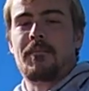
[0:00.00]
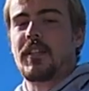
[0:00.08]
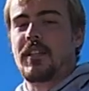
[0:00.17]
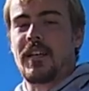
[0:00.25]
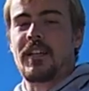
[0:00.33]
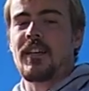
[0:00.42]

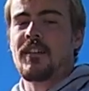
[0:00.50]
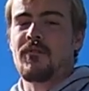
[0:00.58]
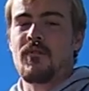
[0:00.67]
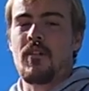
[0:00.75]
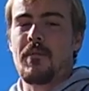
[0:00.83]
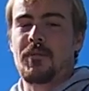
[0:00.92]
but they can
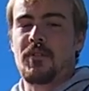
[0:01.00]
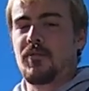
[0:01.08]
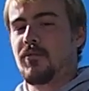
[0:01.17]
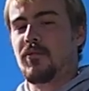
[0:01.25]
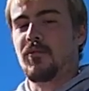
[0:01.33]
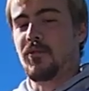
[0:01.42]
grow up
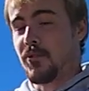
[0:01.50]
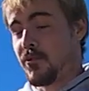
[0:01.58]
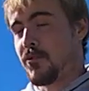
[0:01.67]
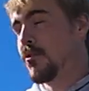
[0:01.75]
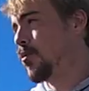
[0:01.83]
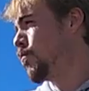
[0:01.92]
to
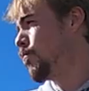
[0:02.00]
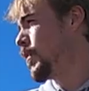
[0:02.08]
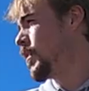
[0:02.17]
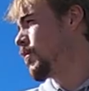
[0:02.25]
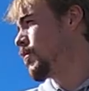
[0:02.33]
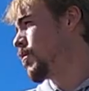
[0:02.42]
two
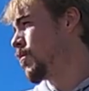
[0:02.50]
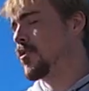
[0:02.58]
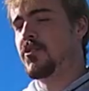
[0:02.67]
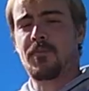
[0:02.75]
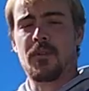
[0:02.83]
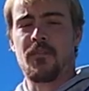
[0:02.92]
meters or
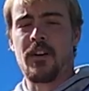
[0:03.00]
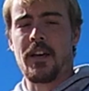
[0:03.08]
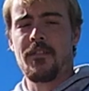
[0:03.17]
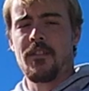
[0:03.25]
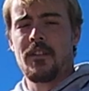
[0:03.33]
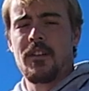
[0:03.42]
2.5
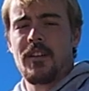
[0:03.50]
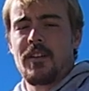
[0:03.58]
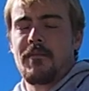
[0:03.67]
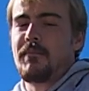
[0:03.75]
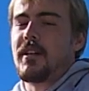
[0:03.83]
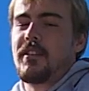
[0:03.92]
uh
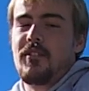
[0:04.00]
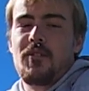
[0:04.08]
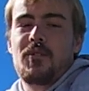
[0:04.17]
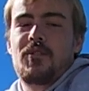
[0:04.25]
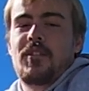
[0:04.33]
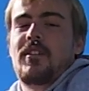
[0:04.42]
-huh. but
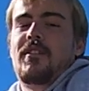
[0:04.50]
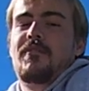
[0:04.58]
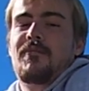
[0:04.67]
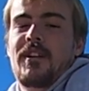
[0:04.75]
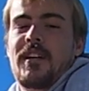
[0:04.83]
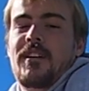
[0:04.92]
those
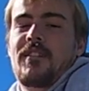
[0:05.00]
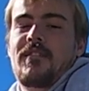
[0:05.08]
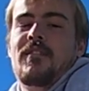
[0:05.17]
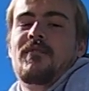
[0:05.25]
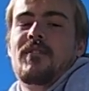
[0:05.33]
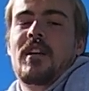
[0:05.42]
are
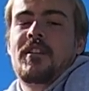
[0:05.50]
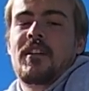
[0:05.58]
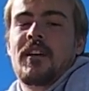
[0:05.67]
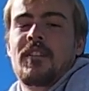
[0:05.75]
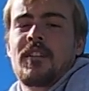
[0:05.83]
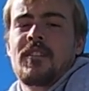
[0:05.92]
rare rare
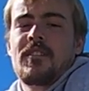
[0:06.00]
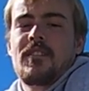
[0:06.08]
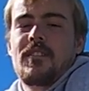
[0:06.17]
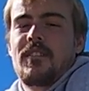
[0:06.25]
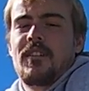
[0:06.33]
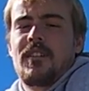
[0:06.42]
sightings
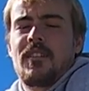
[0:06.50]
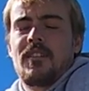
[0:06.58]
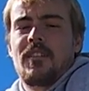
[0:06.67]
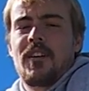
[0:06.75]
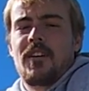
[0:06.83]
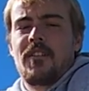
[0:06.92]

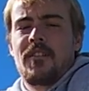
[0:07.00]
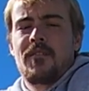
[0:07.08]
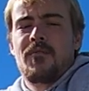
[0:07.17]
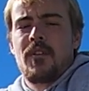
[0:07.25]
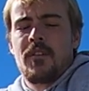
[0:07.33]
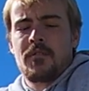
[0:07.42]
and they are
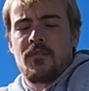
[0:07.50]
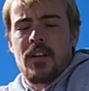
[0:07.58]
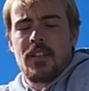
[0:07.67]
rare to